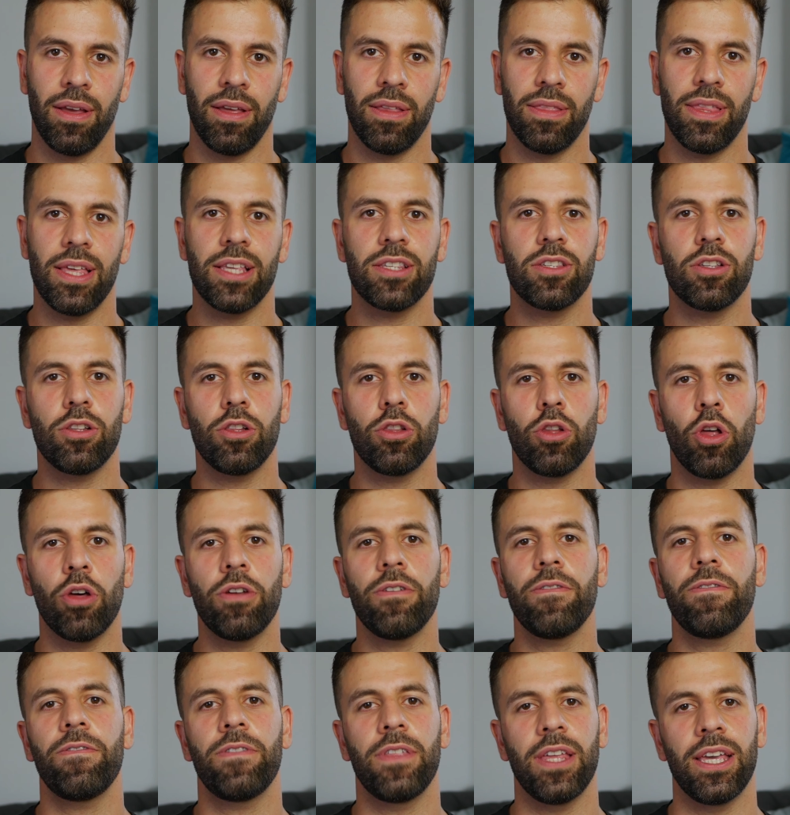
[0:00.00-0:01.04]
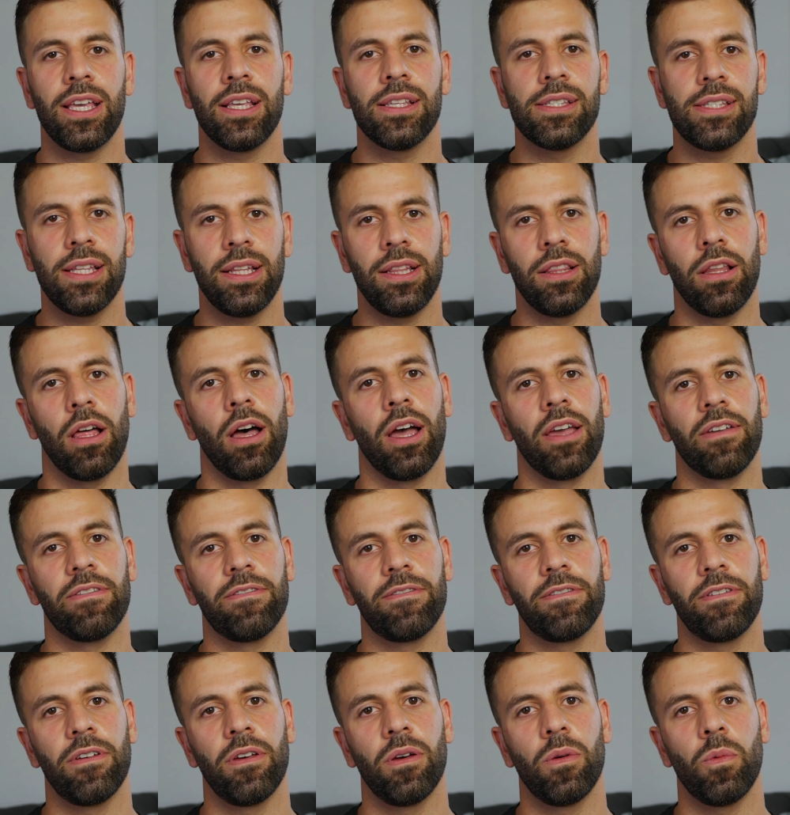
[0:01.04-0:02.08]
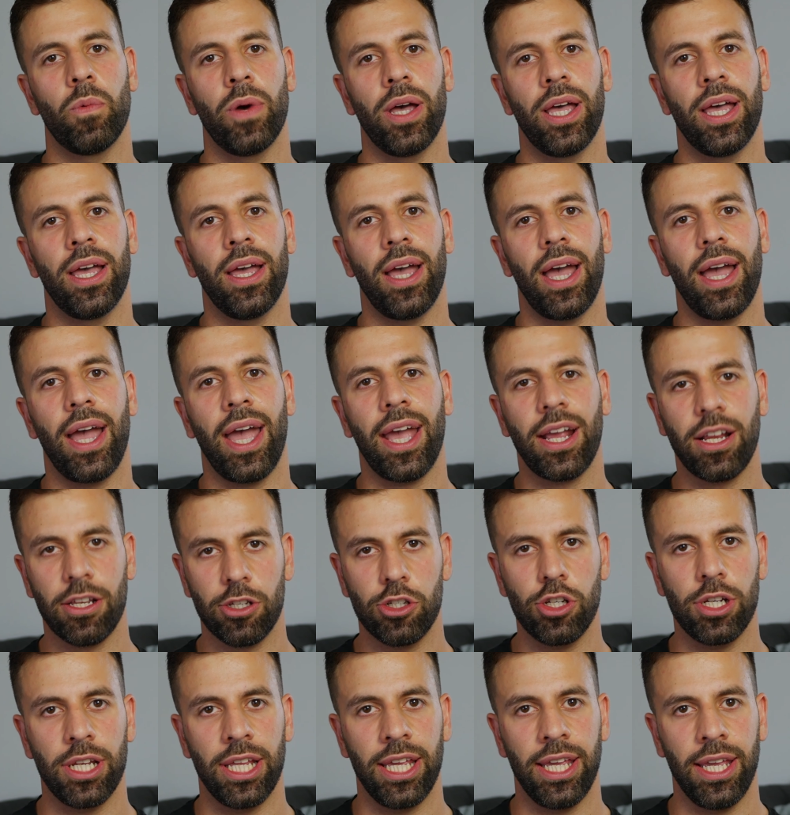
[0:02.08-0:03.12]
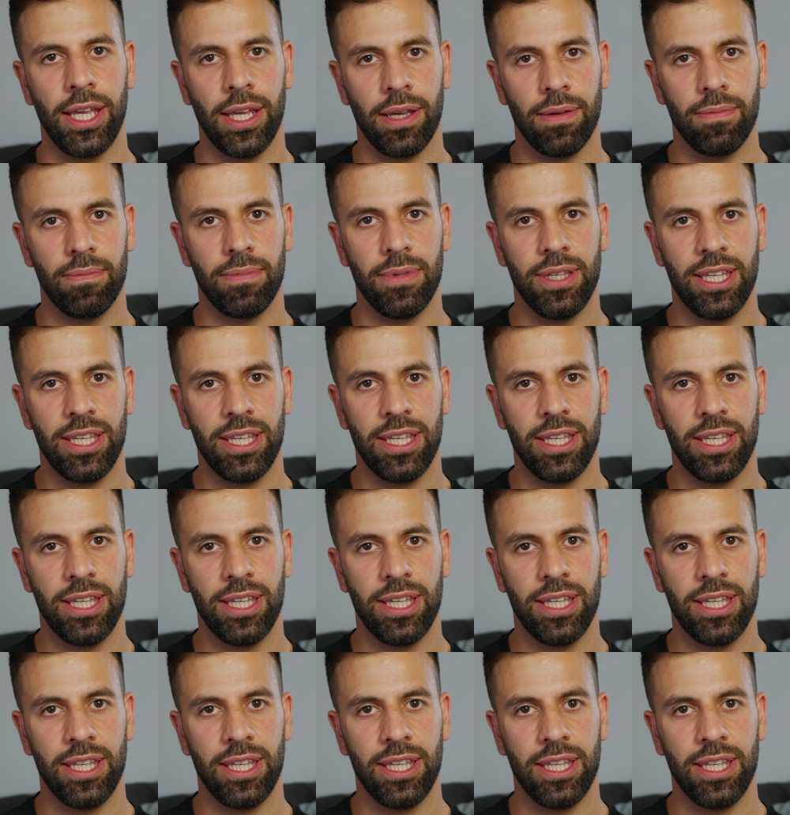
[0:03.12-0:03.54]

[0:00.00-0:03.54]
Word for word: There's a lot of things in life where actually